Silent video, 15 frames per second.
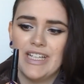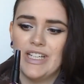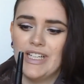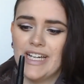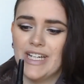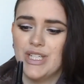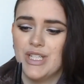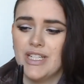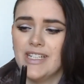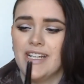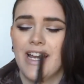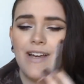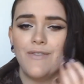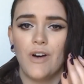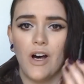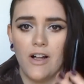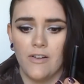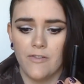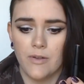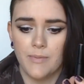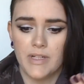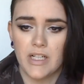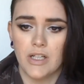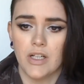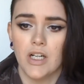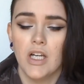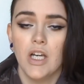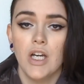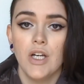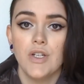collection and have all of them
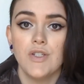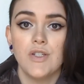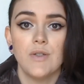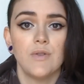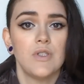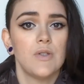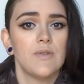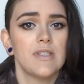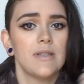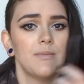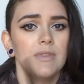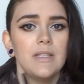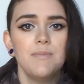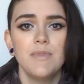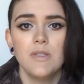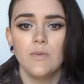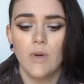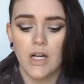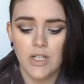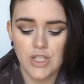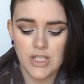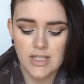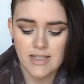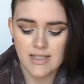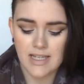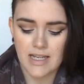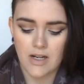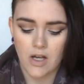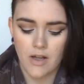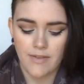here to do some lip swatches
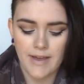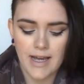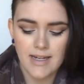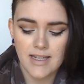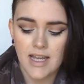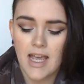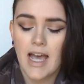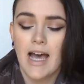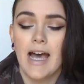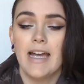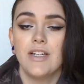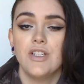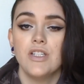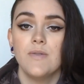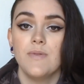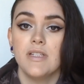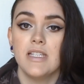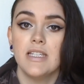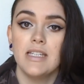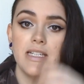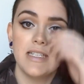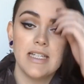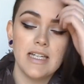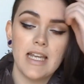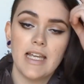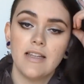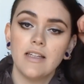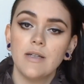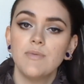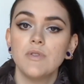and all that. I just recently did
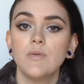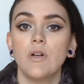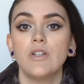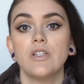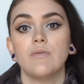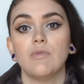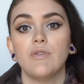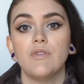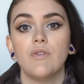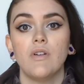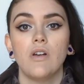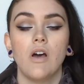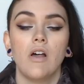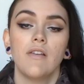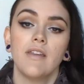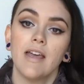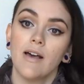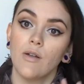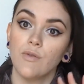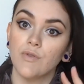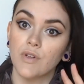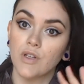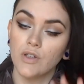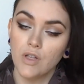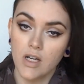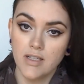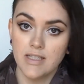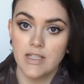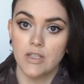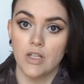a lip swatch and review on all the e.l.f.
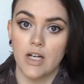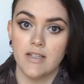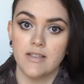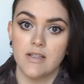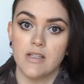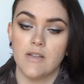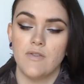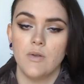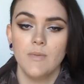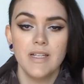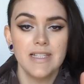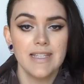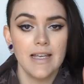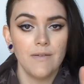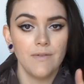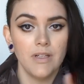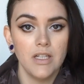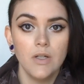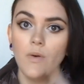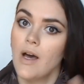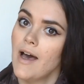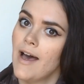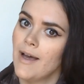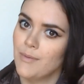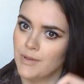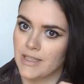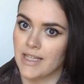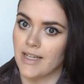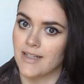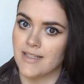glossy glosses. If you missed that video, I
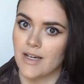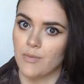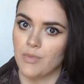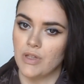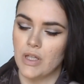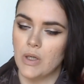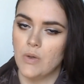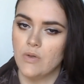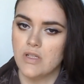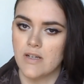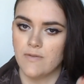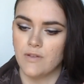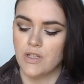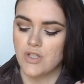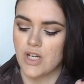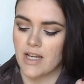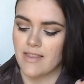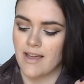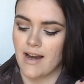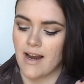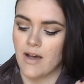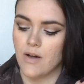will link it down below. Definitely check that